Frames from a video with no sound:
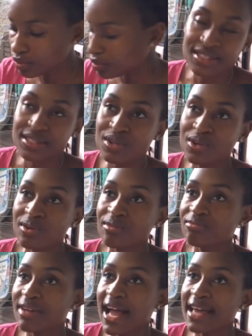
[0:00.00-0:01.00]
So
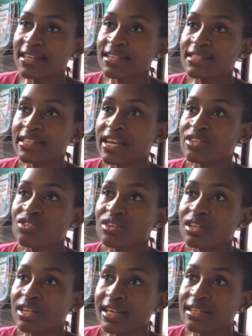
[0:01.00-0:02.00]
I can
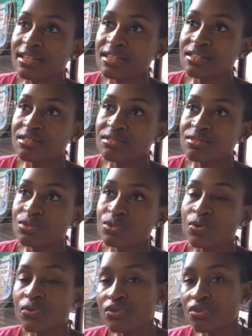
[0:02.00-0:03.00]
schedule at least
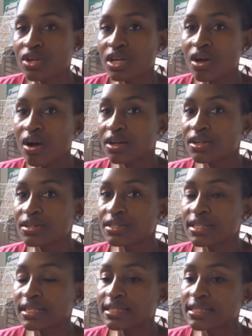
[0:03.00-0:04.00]
2-3 orders
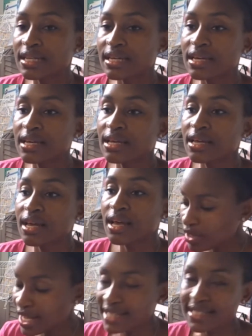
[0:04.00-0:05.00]
a day.
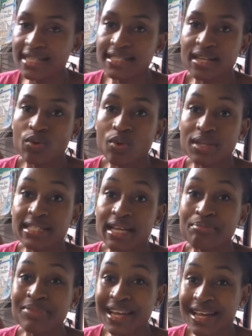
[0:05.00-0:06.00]
As I said, once I
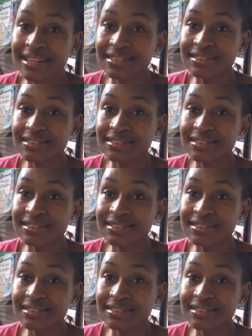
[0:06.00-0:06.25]
plan